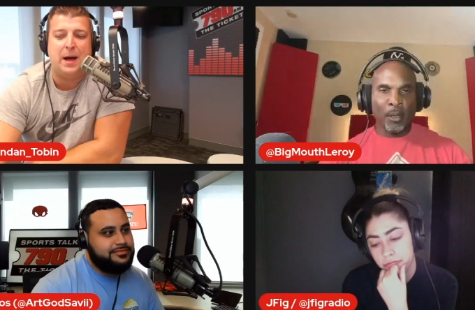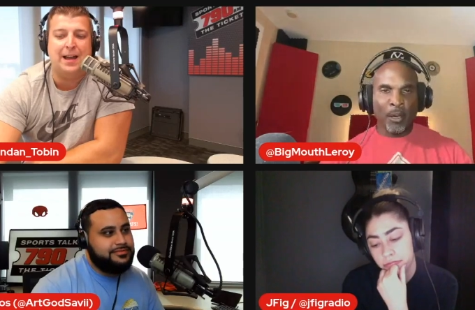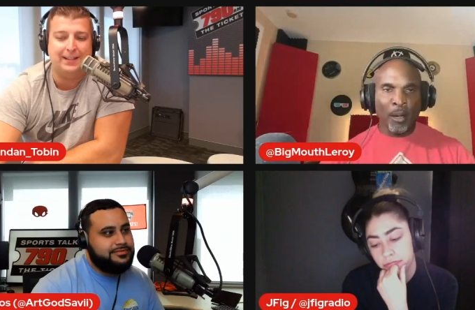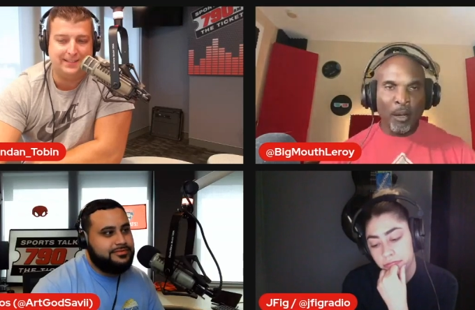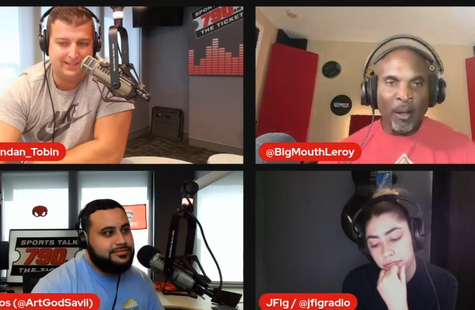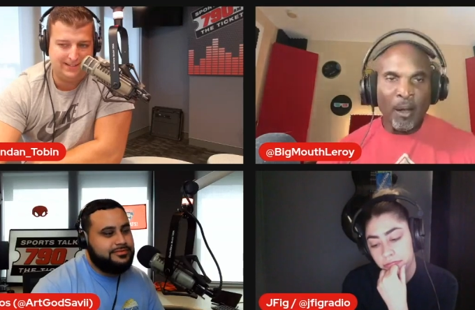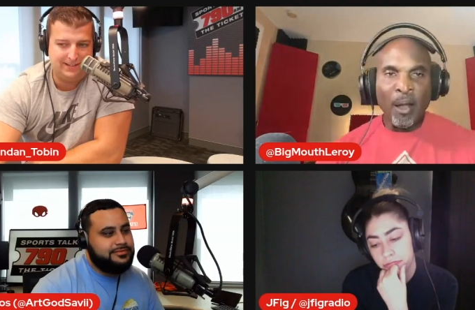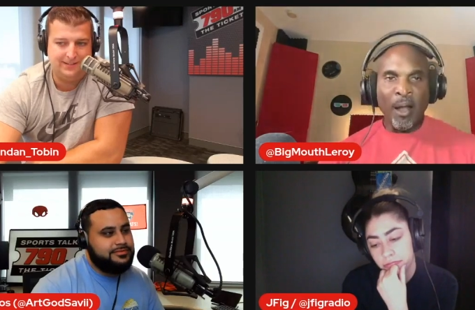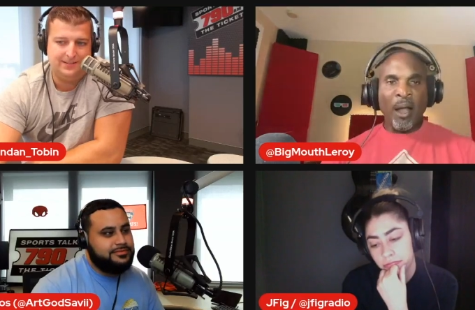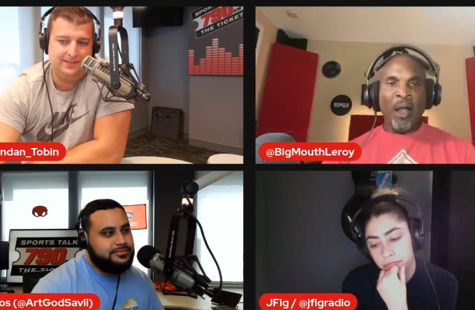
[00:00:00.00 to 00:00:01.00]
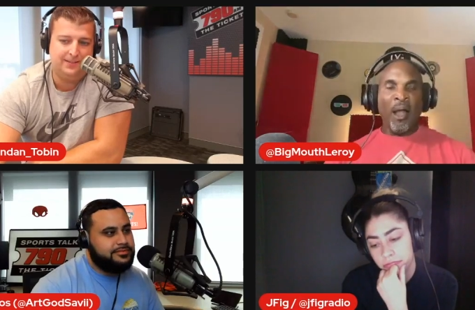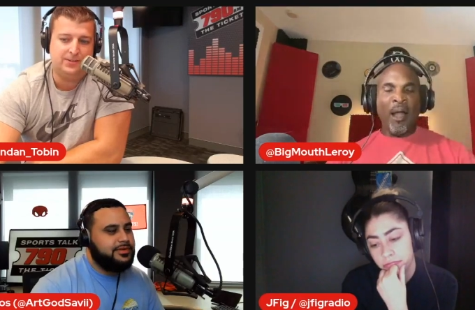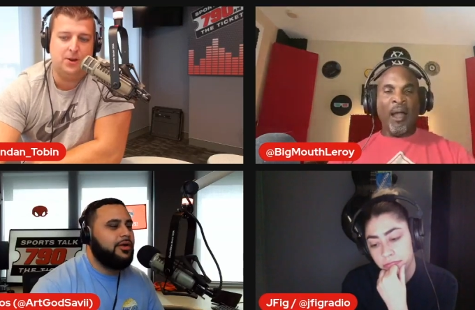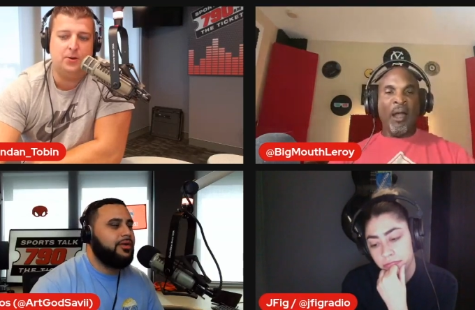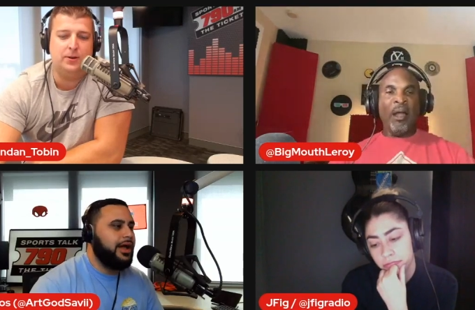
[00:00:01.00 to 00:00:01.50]
Speaker 1: pints.
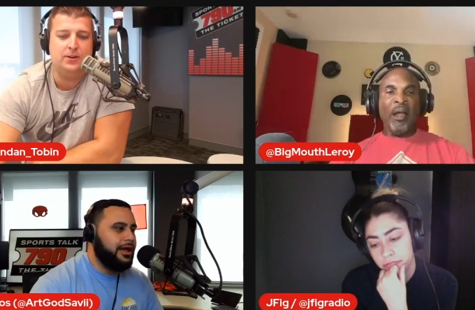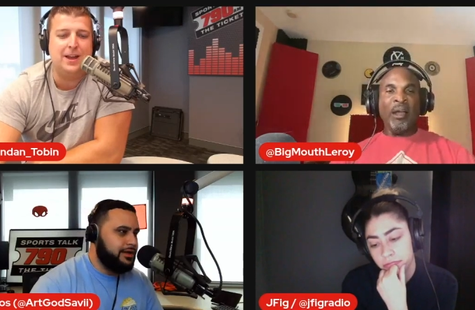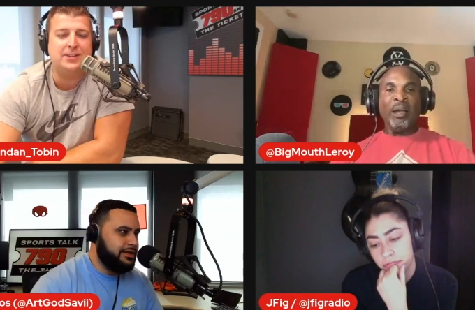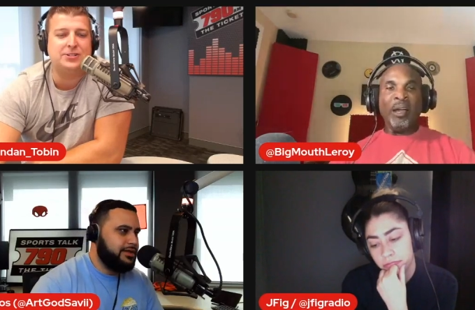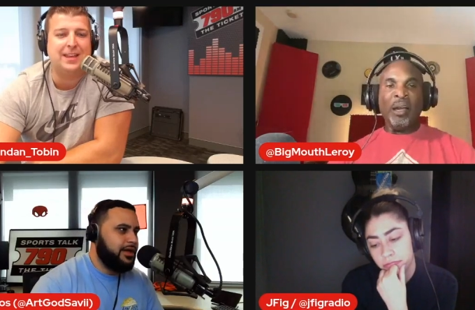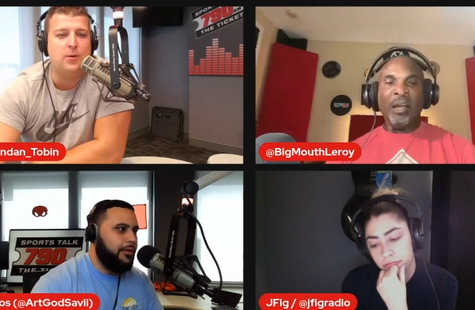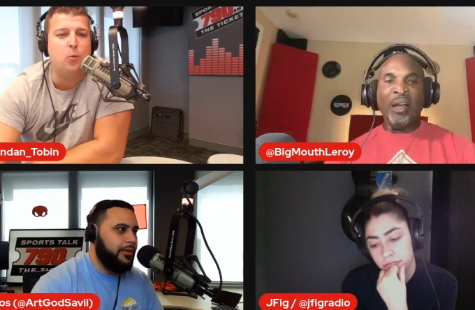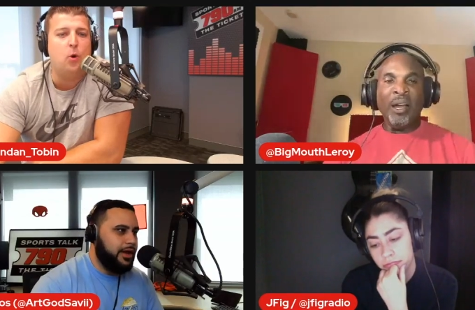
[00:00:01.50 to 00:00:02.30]
So okay. you're not just getting